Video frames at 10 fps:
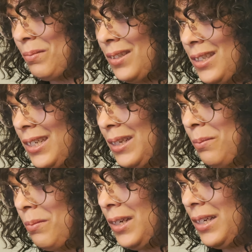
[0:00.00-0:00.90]
but I can't
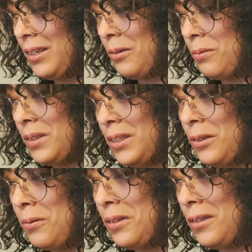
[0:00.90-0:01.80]
make out what's
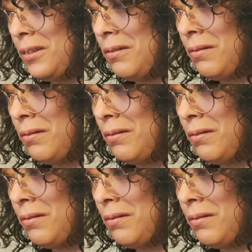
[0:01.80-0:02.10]
going on.